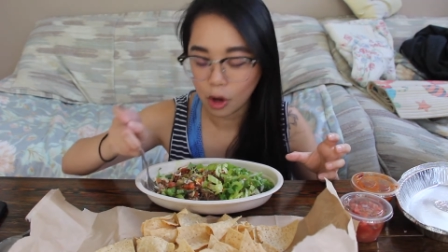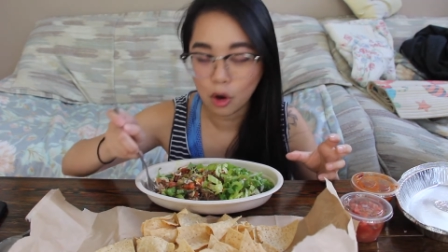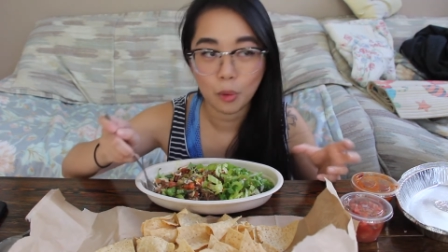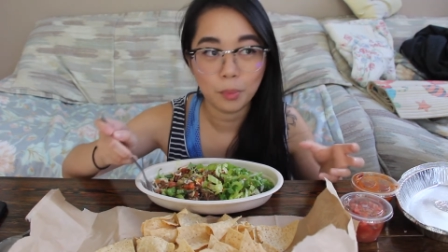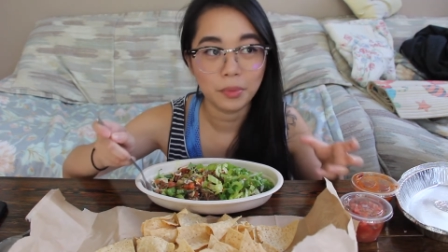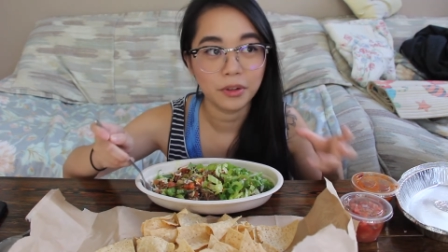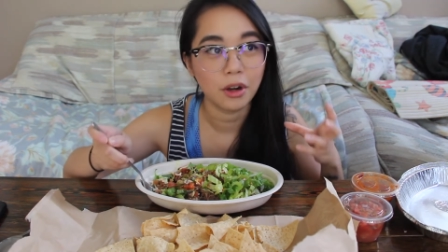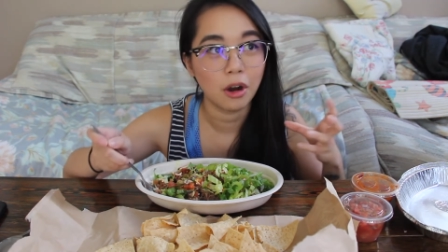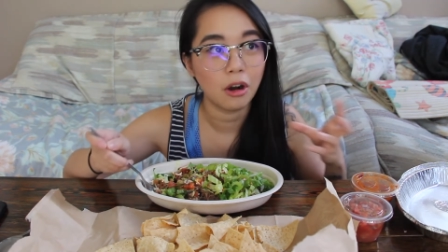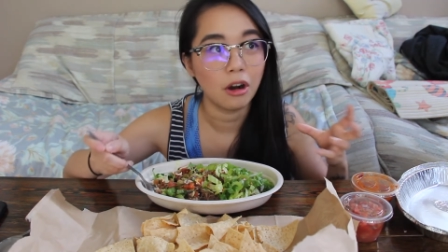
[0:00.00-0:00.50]

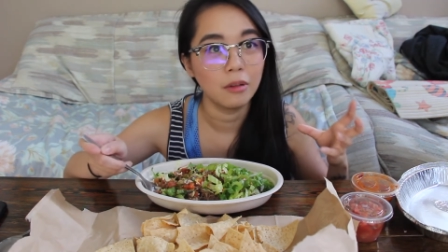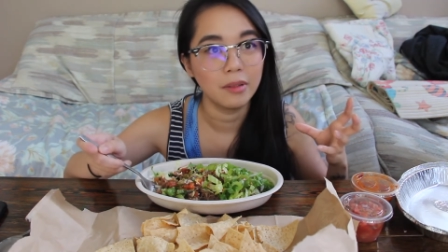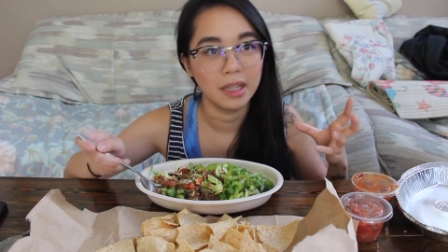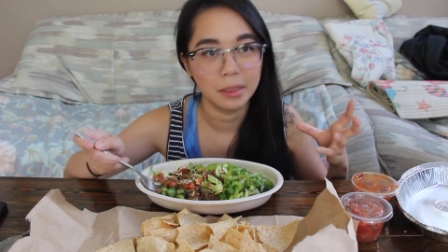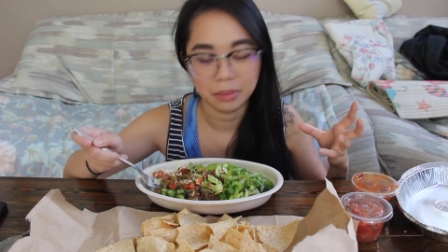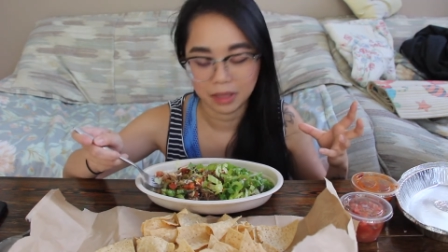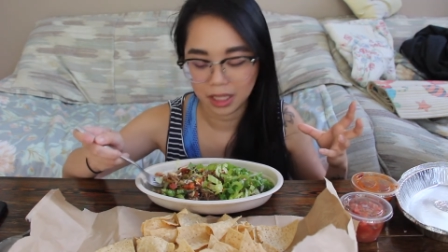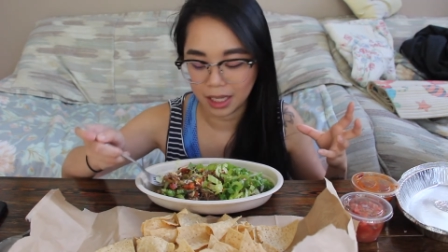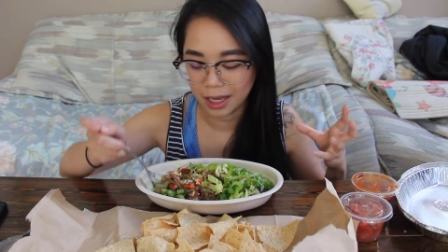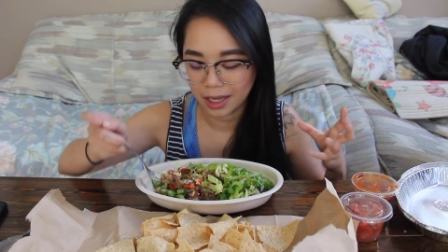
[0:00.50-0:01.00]
open all my
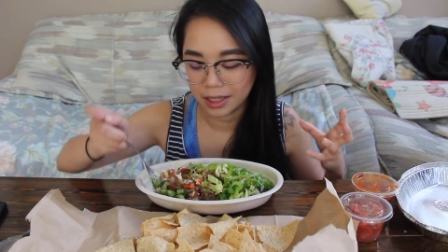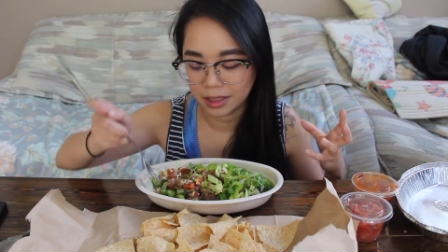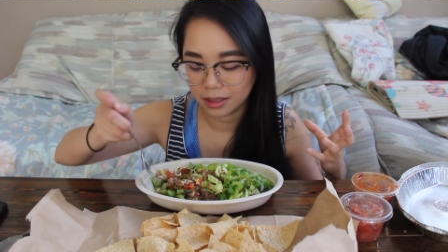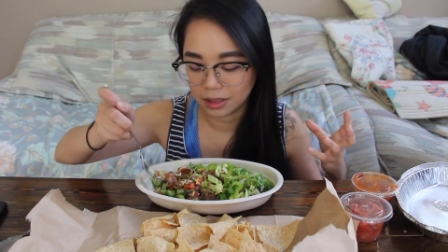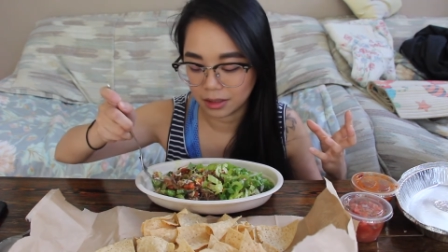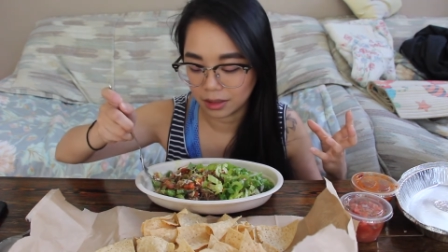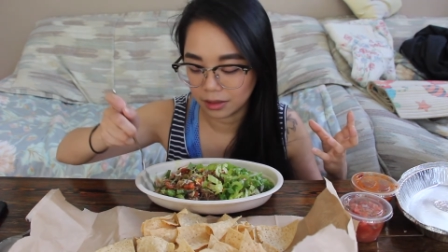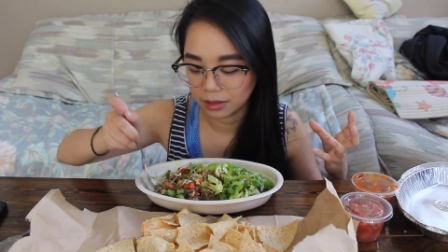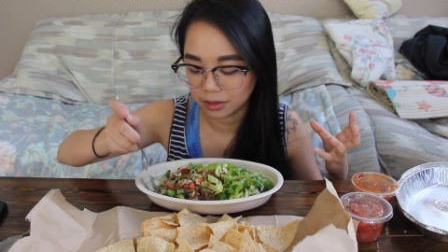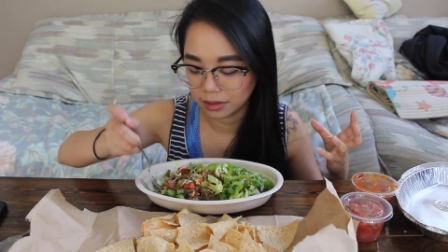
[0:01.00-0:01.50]

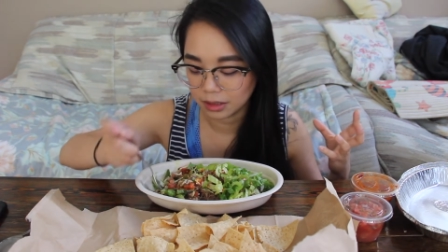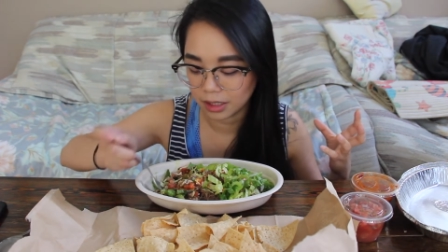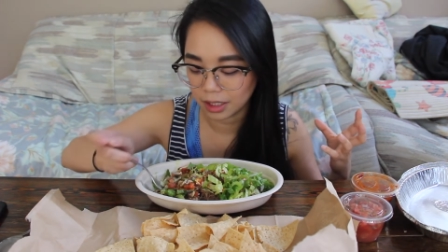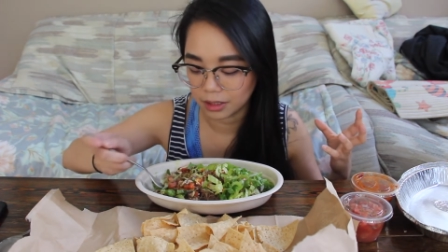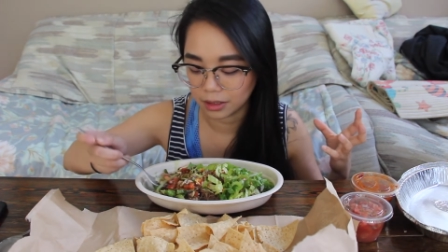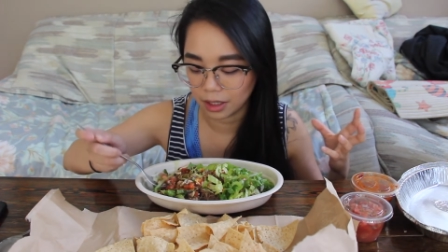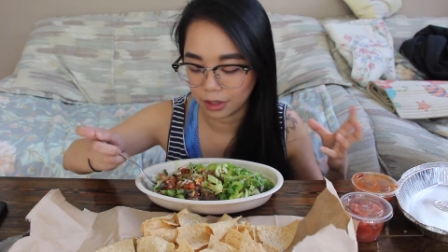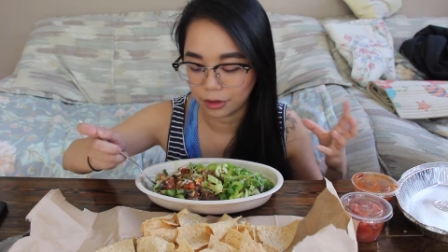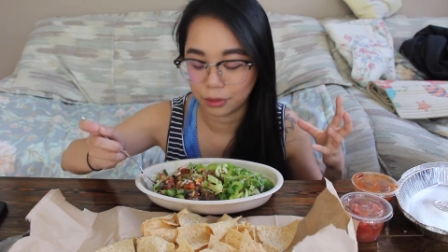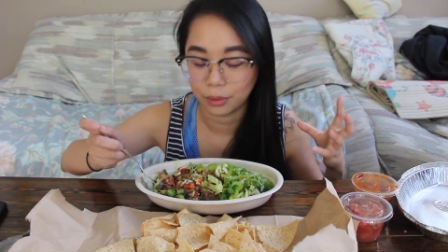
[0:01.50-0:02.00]
blinds
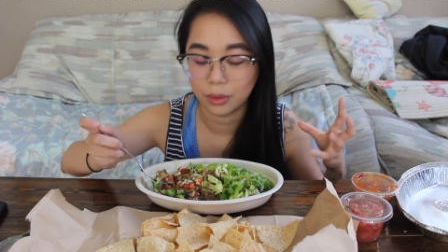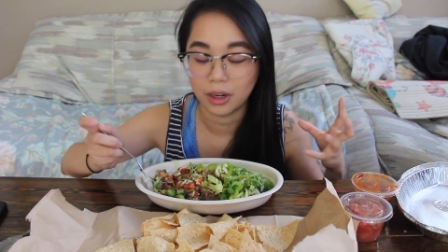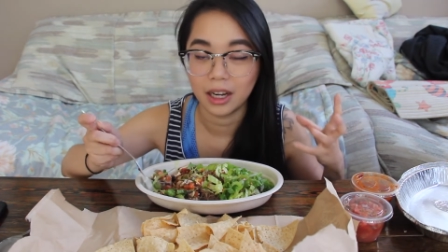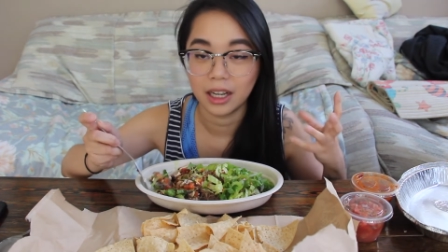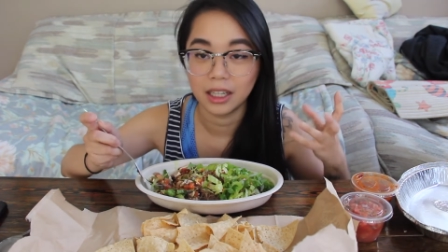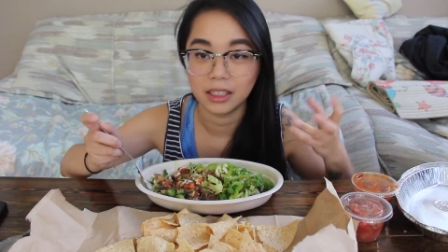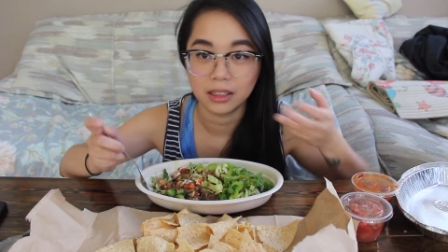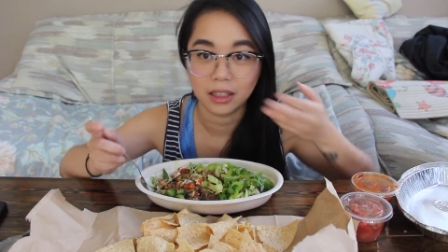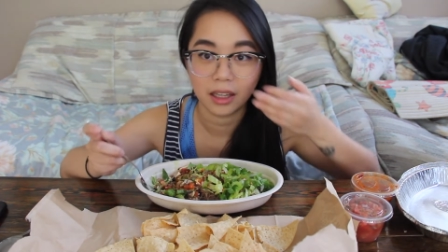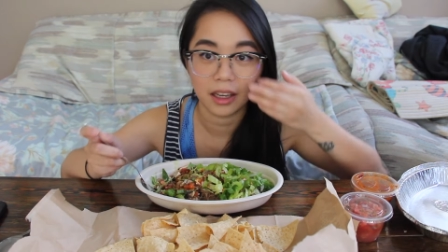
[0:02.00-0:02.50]
because
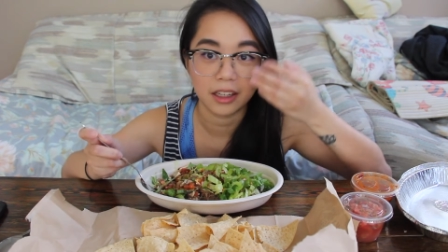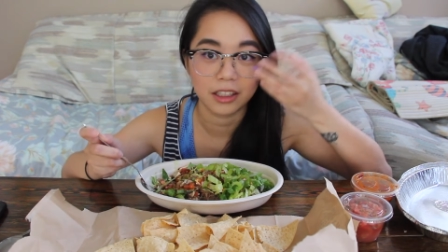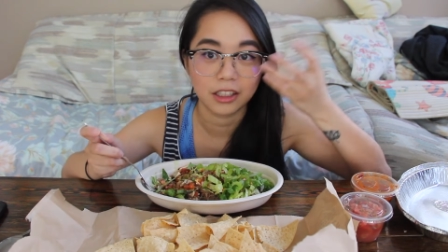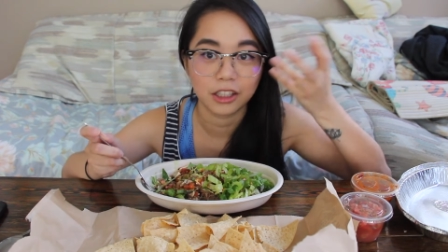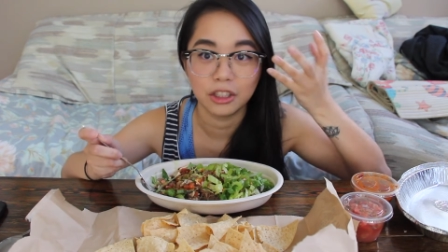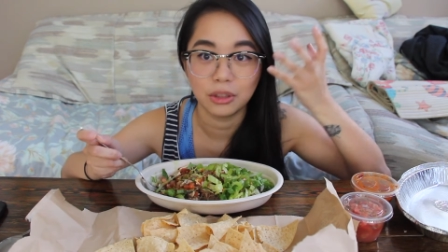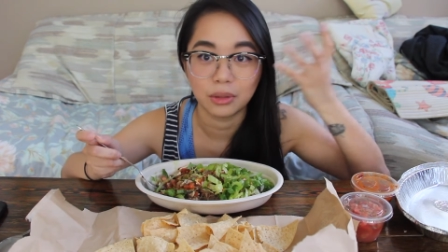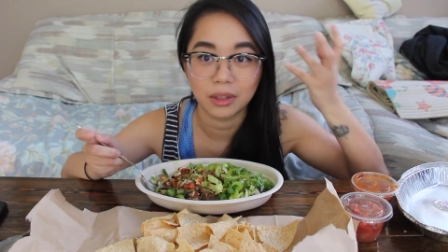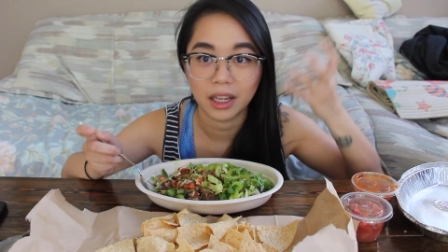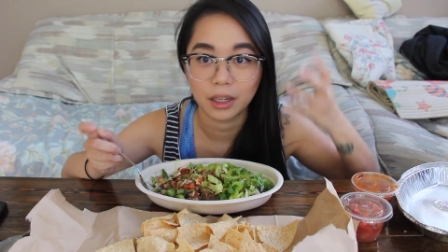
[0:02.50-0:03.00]
otherwise
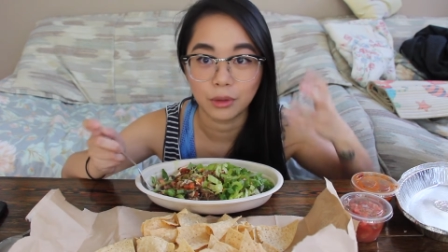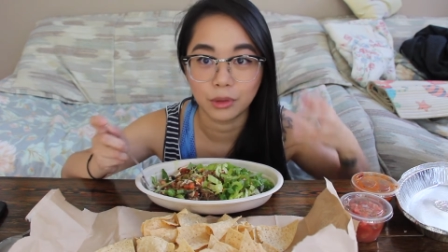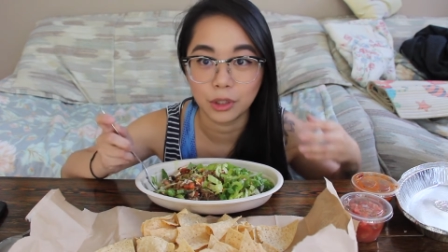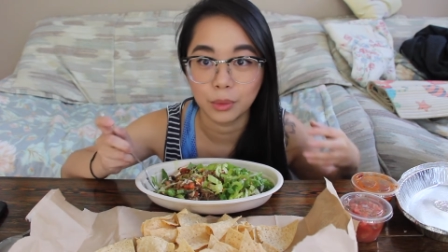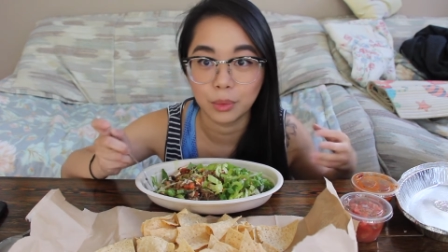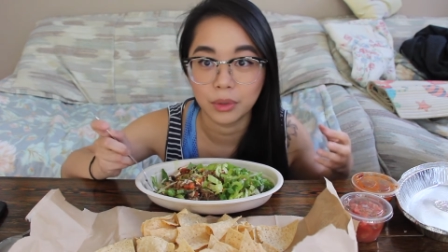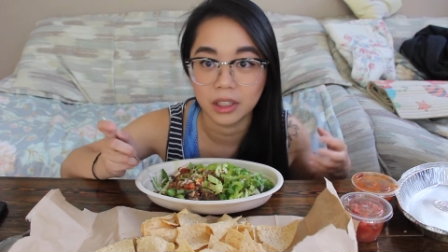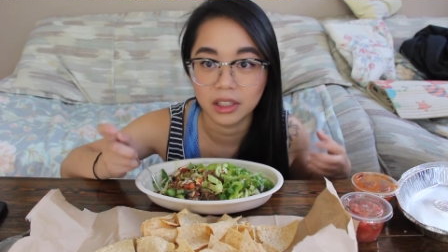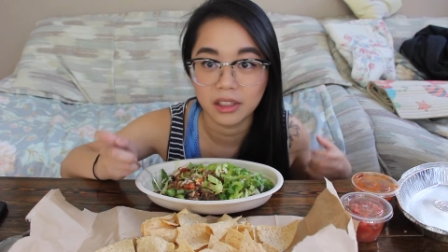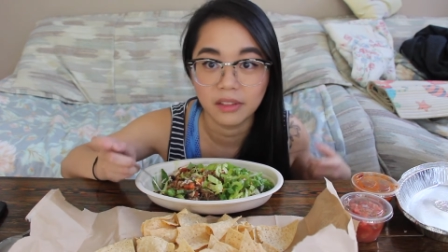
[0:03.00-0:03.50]
like you you
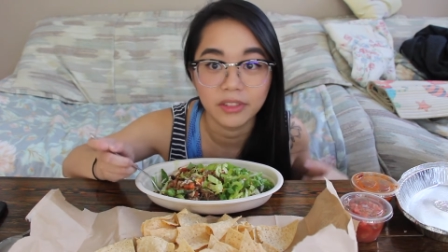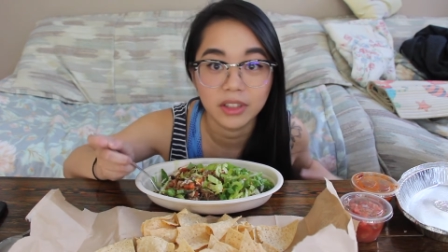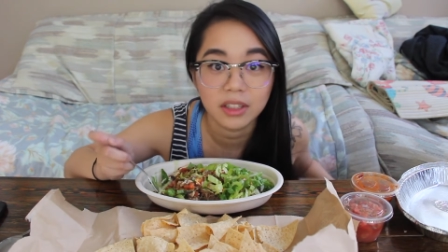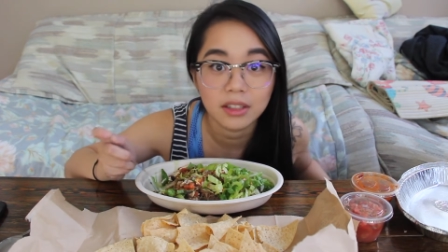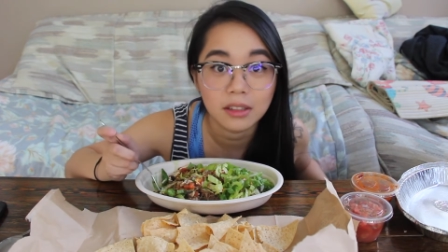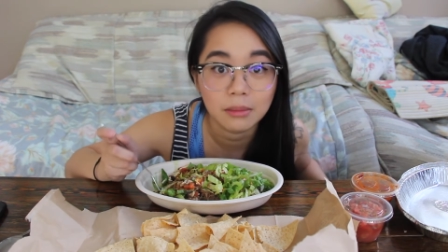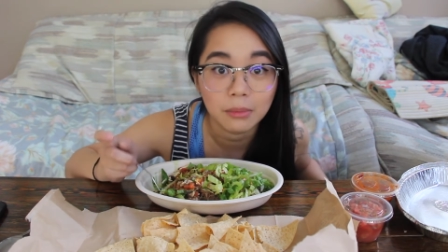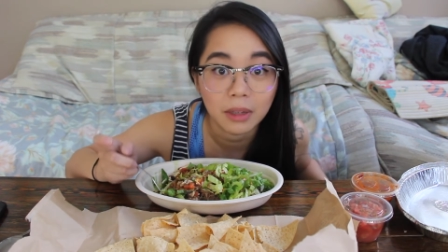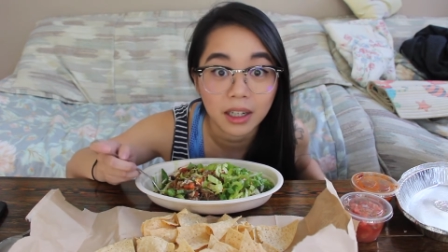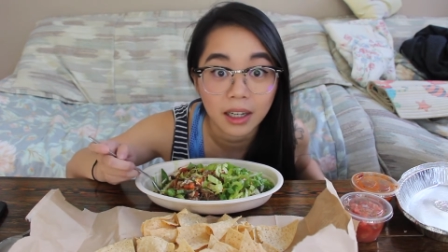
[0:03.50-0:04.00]
wouldn't even
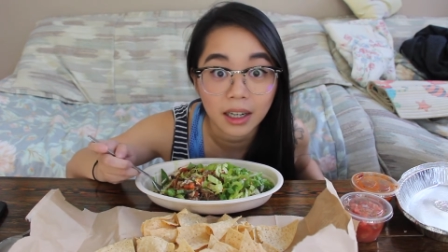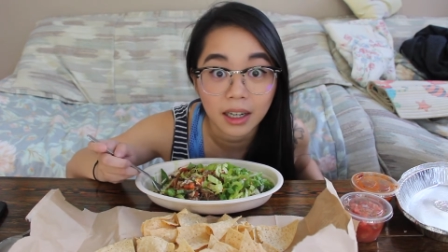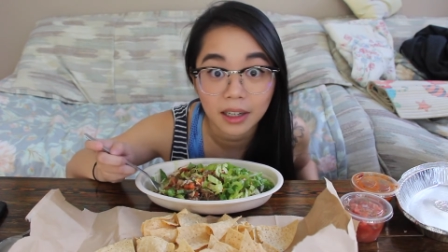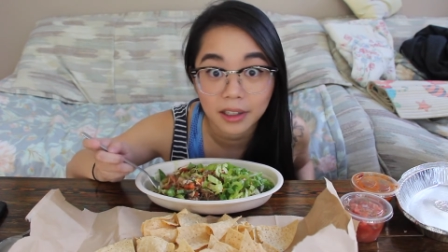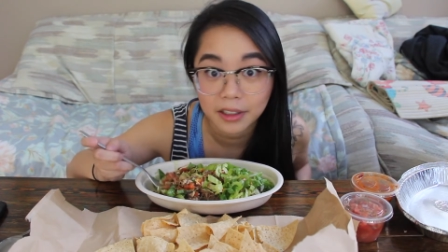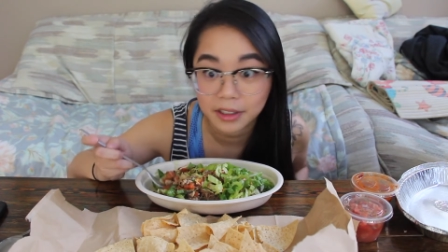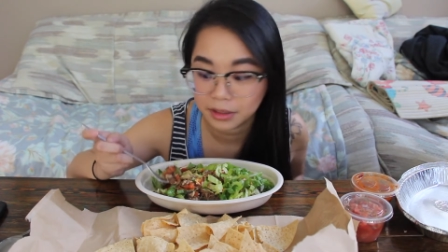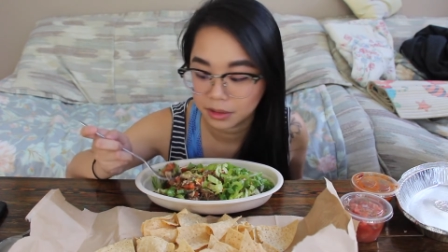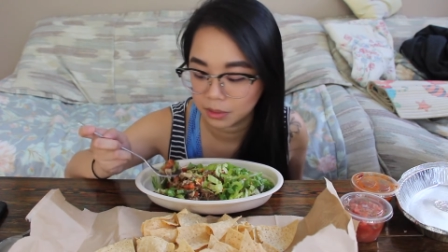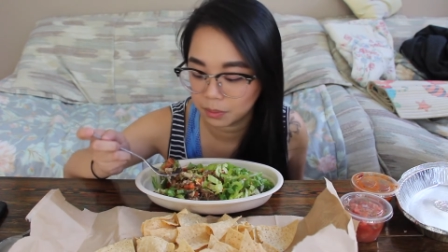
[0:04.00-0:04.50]
see my
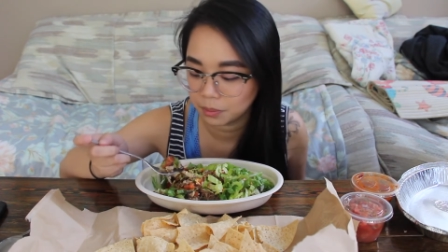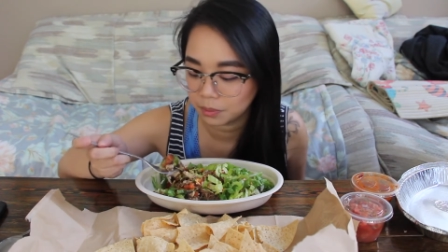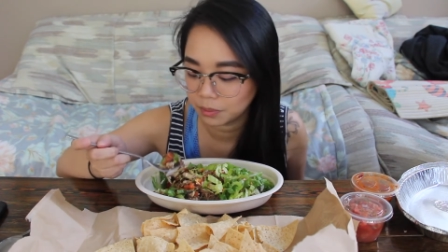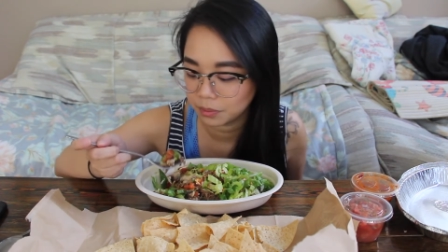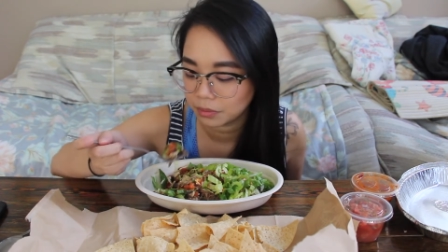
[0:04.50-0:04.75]
eyes